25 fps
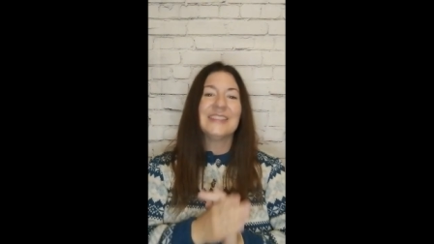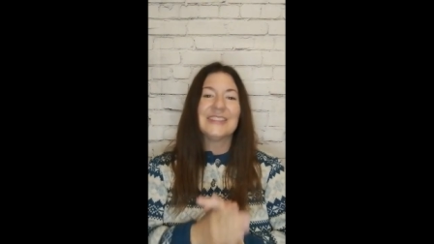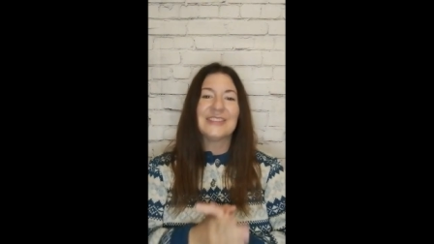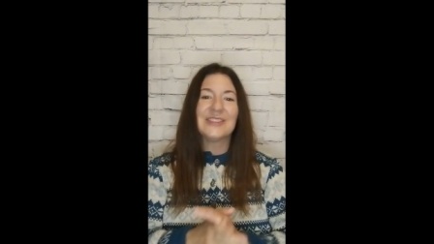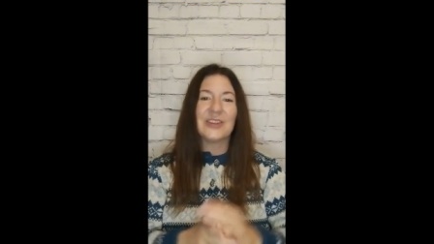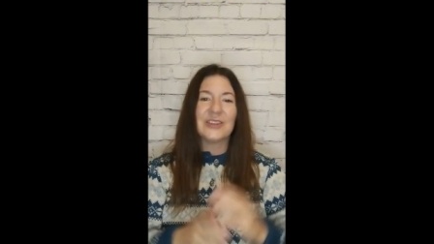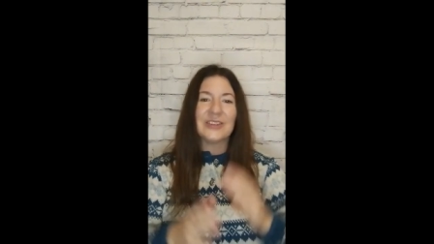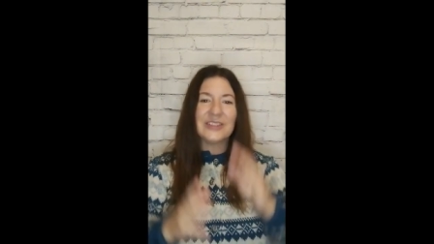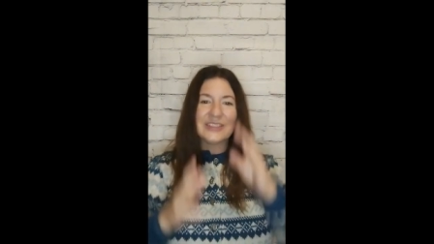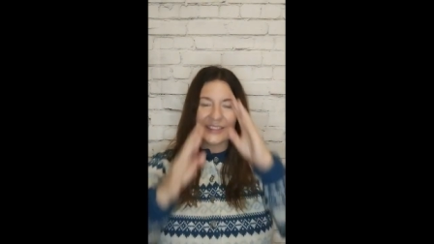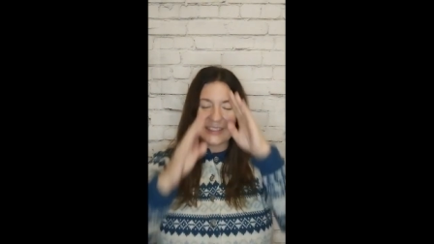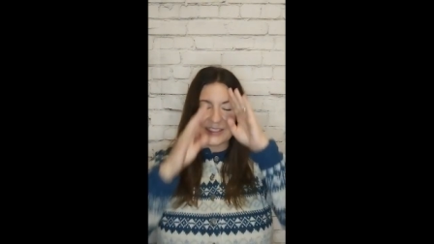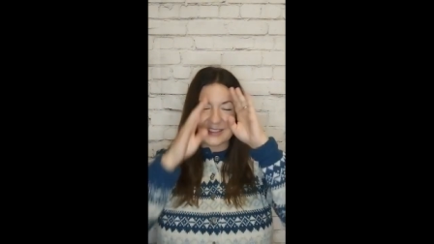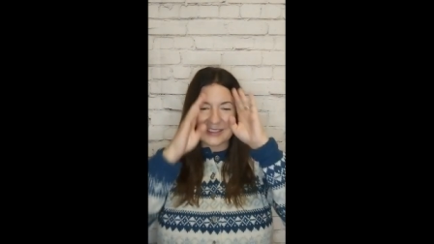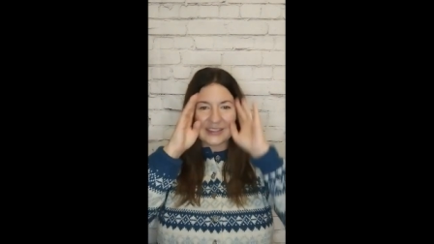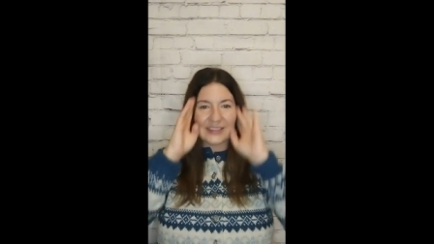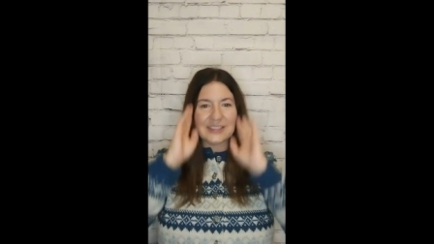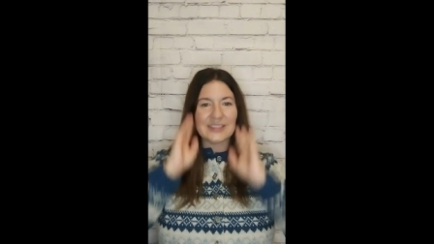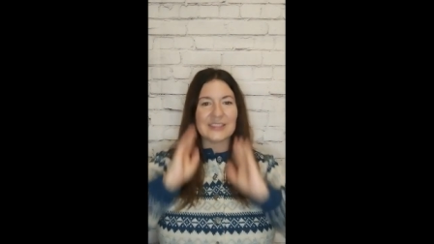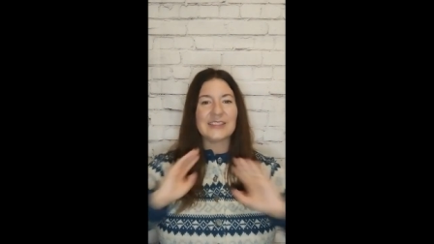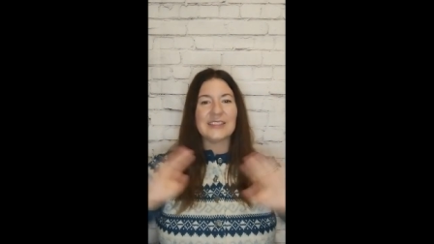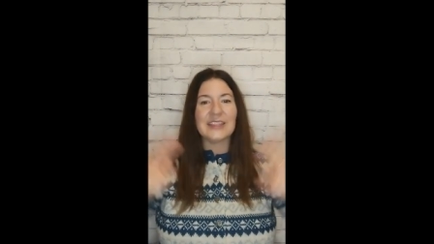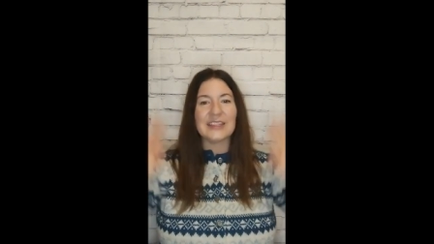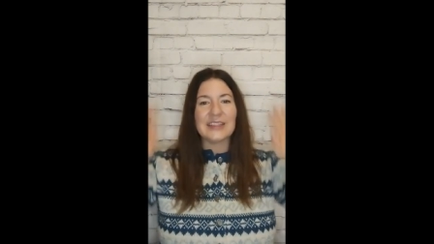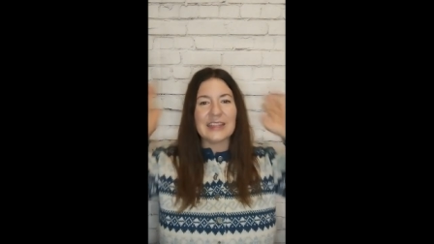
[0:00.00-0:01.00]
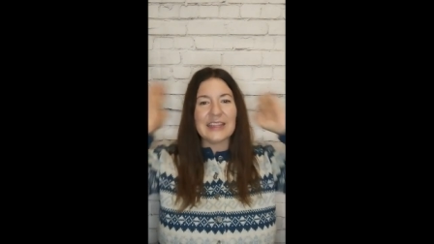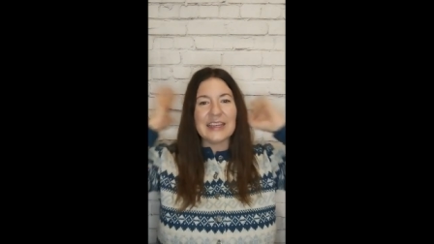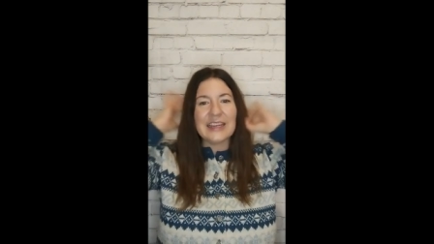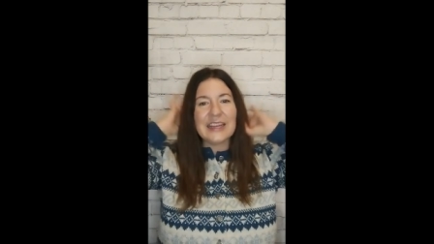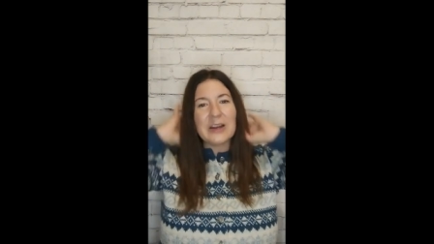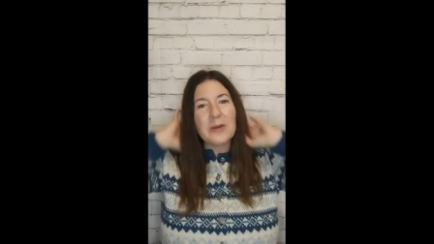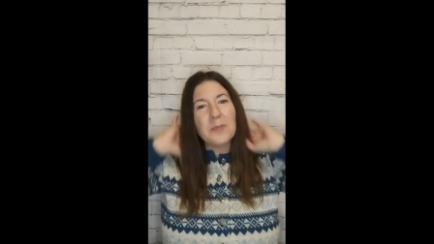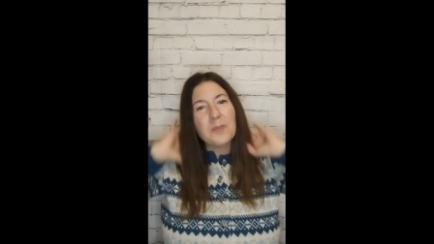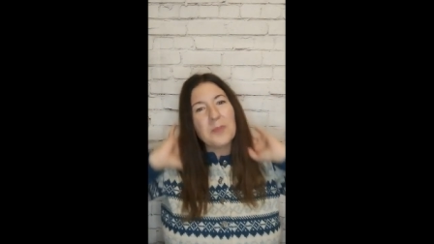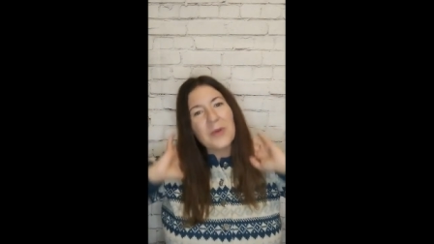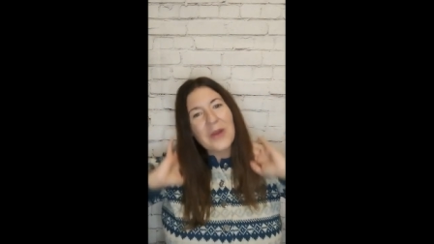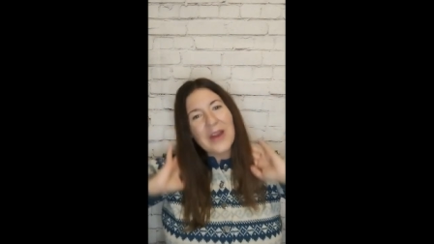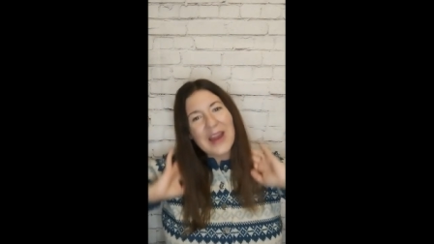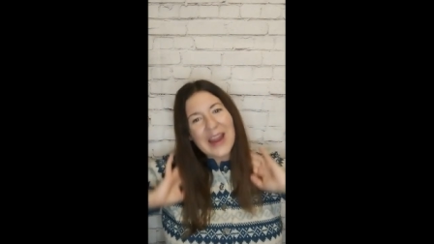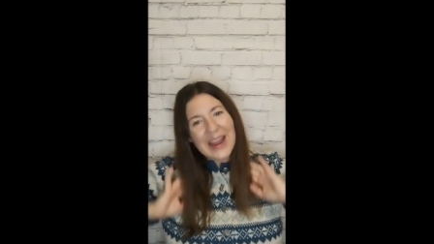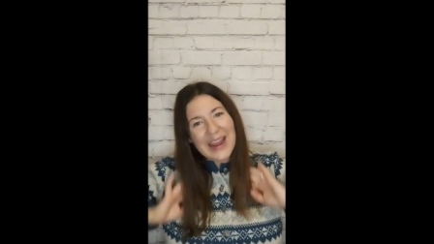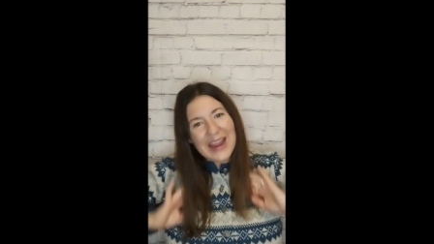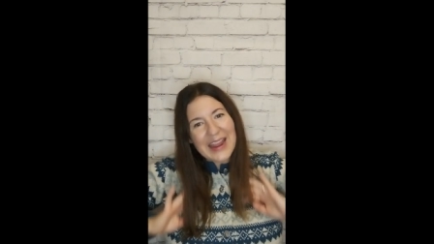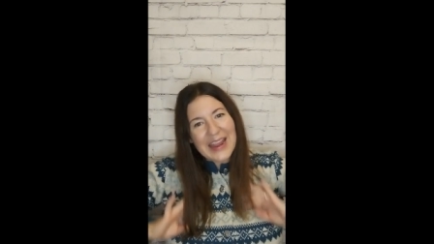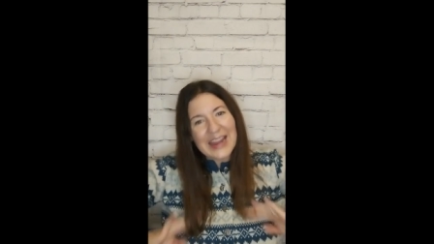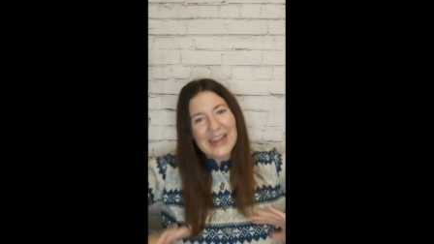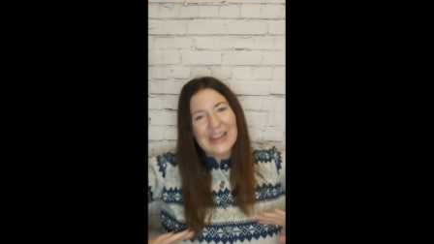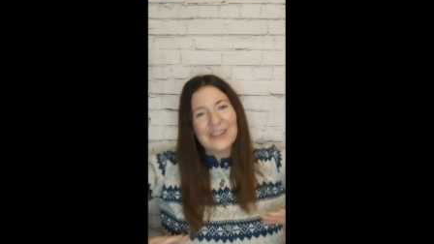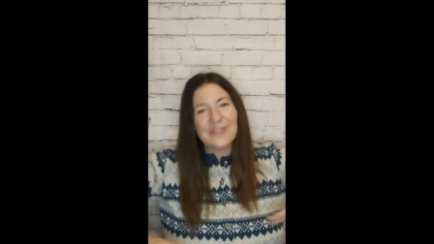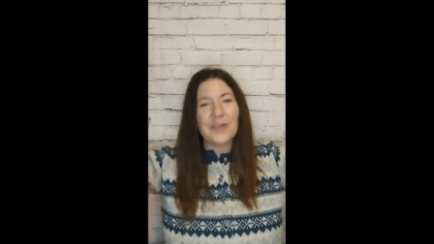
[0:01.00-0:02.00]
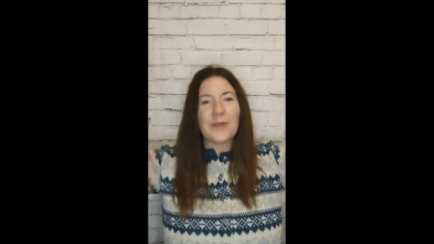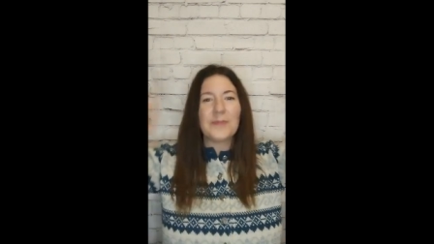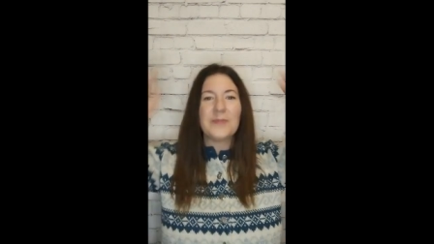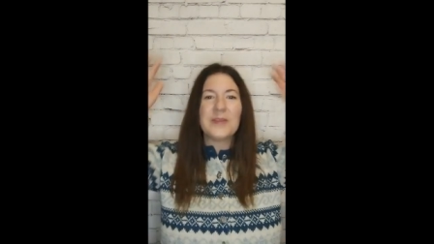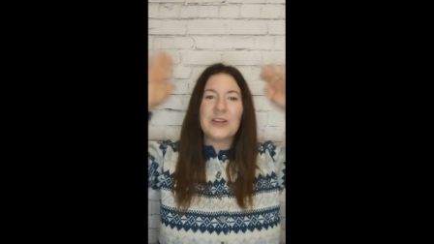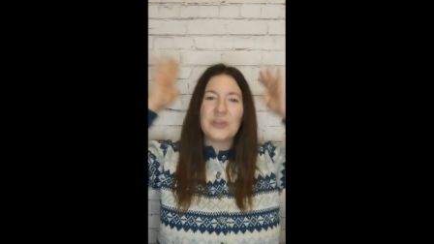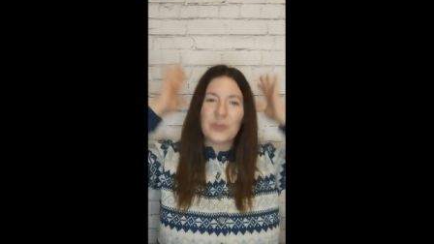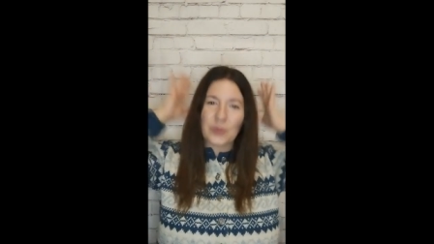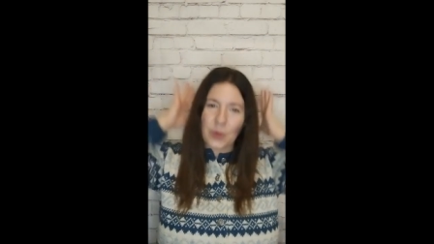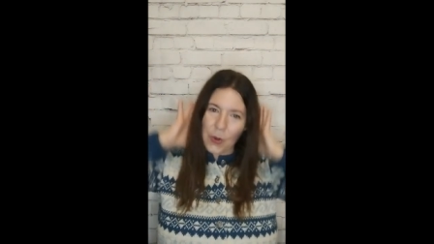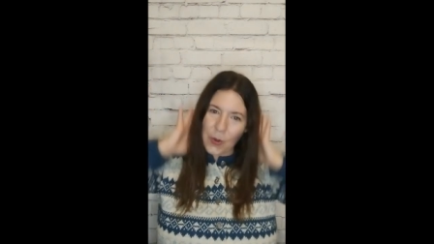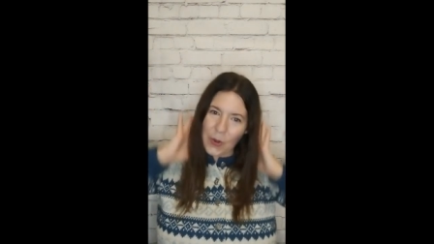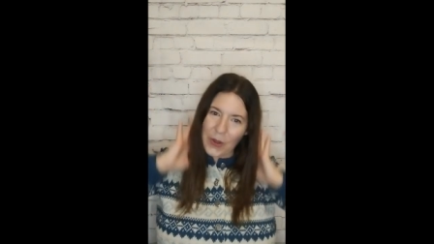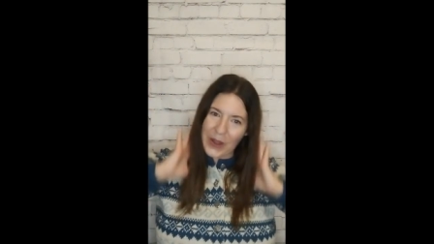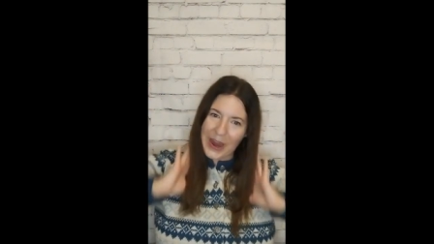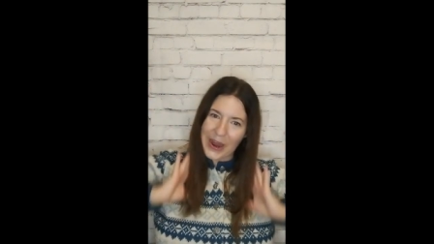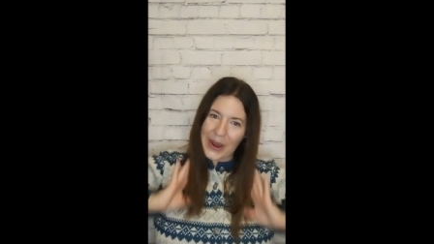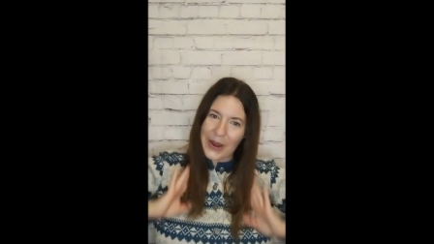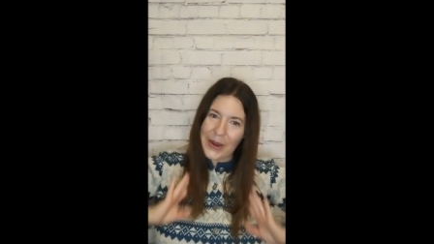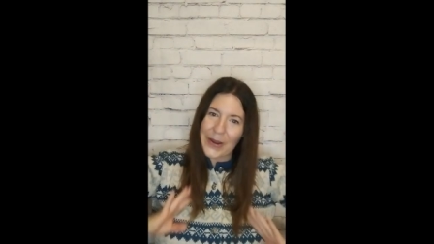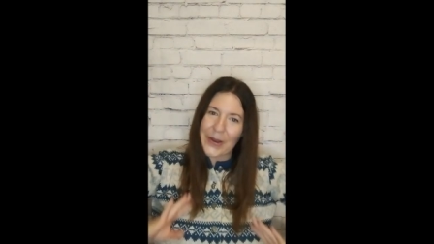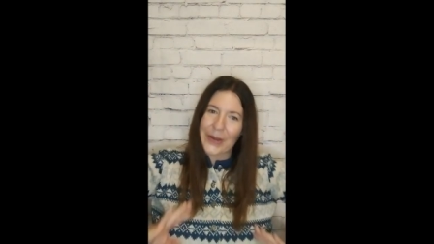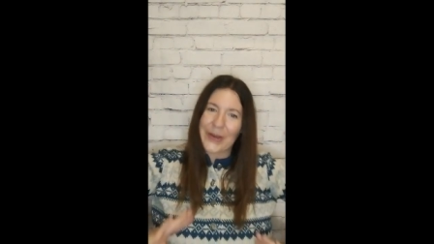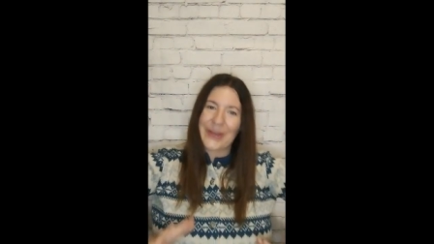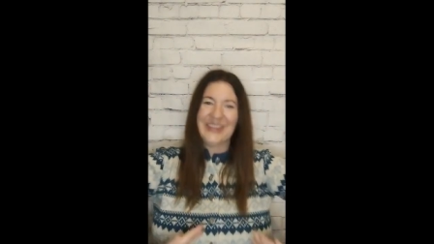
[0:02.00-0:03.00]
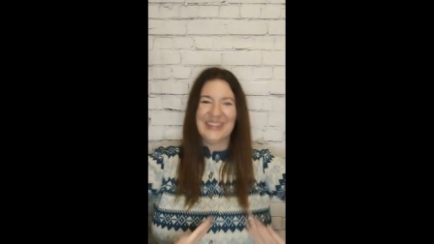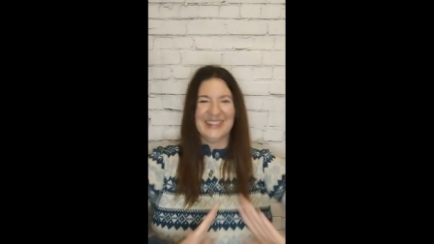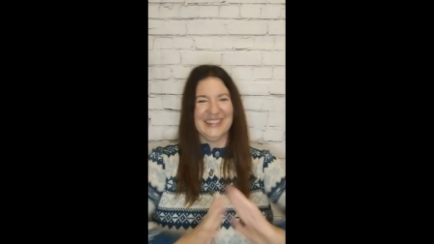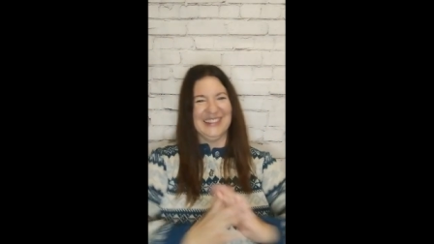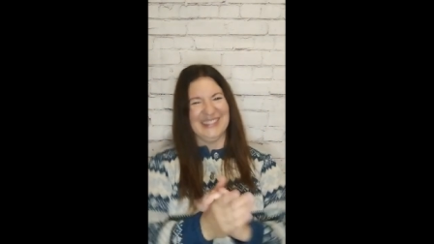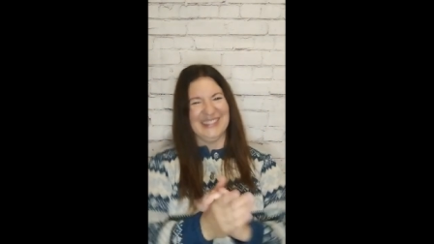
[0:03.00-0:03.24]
so this is just a little break from the troll hair.